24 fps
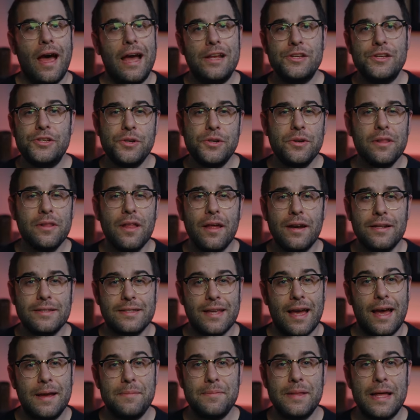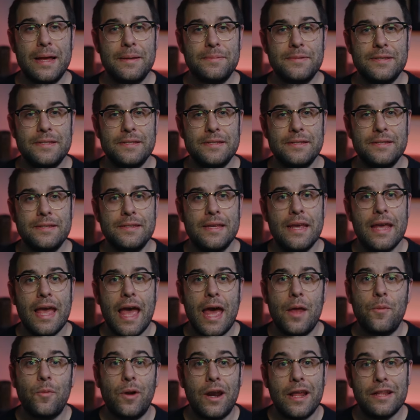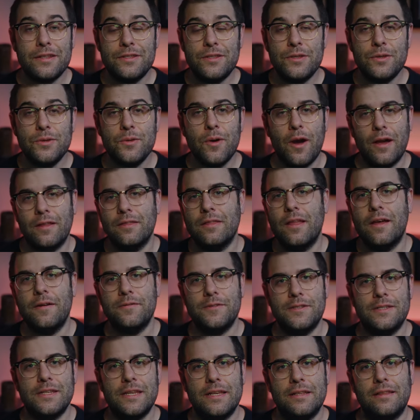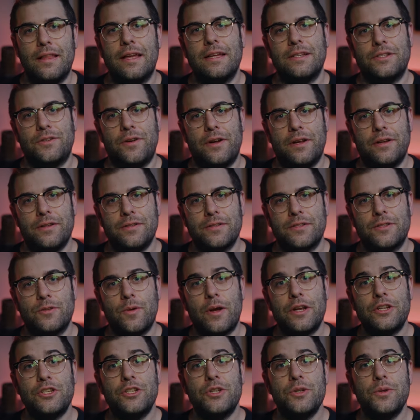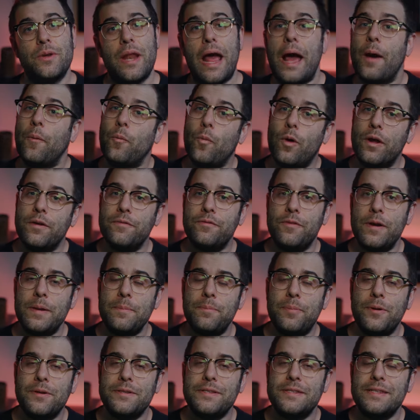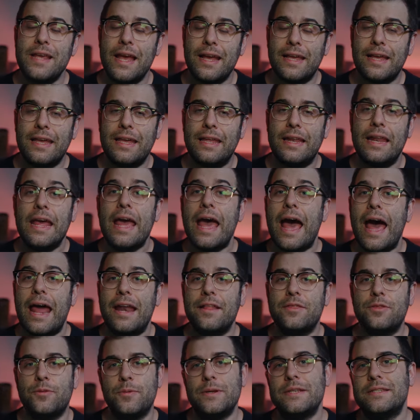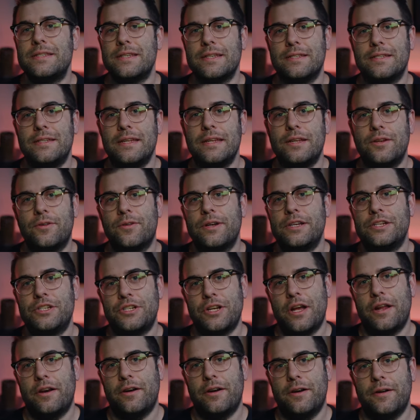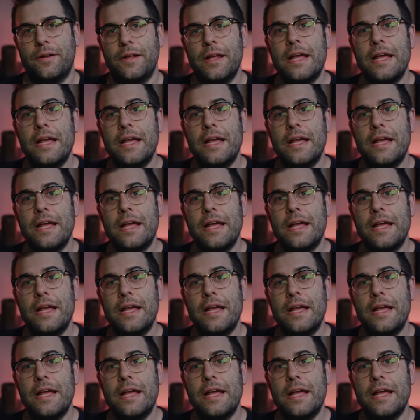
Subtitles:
I shoot a lot of time lapses, and when I do, I love seeing light trails. So I shoot at 1 frame per second at a 360 degree shutter.